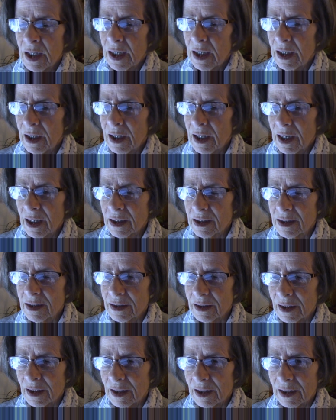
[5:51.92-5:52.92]
and
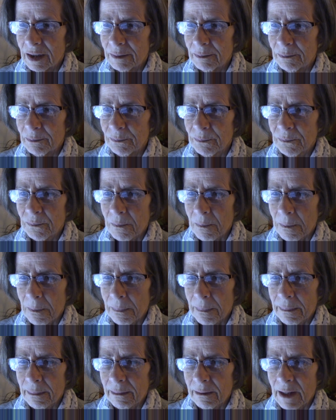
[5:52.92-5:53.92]

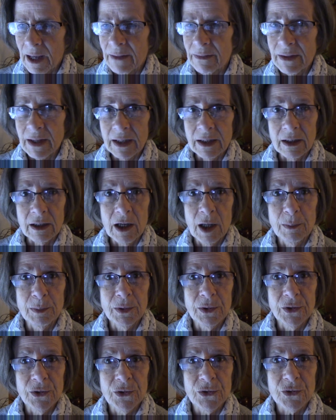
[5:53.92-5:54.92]
then a couple
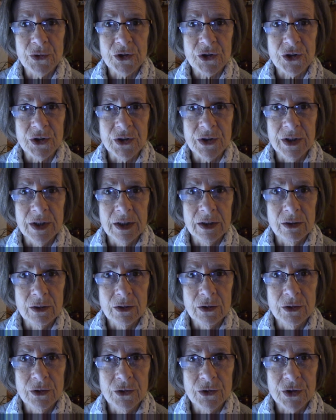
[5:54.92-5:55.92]
of
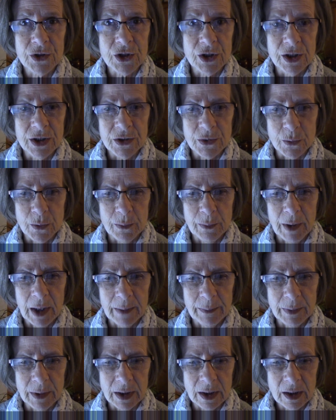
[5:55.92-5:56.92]
nutritionists would
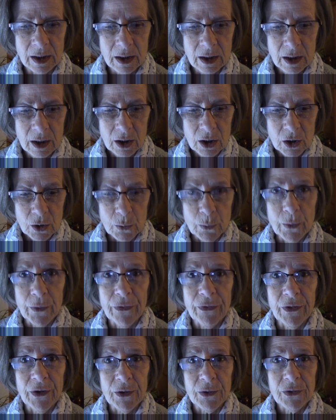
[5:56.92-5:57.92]
pipe in with
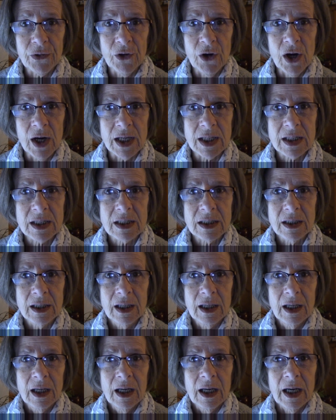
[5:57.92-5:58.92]
their thoughts,
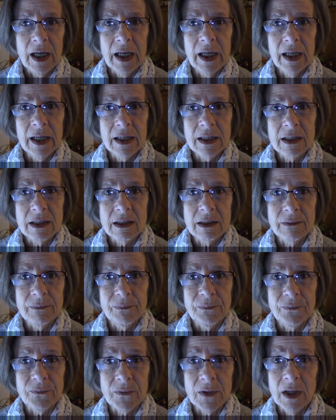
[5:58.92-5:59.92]
and
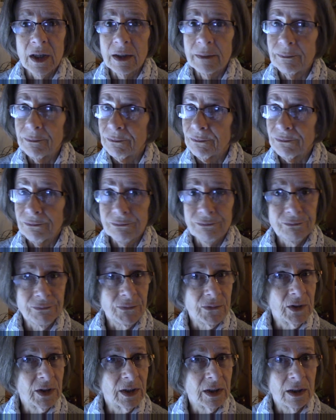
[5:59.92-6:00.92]

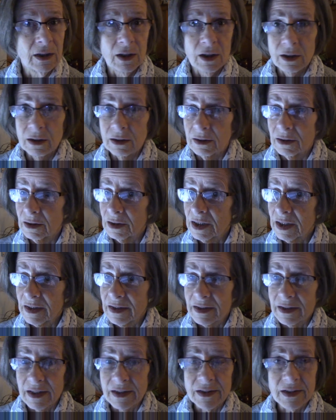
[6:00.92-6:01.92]
the
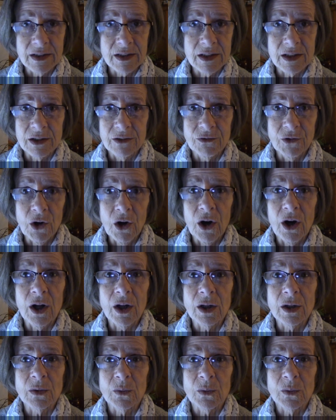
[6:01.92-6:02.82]
consensus of all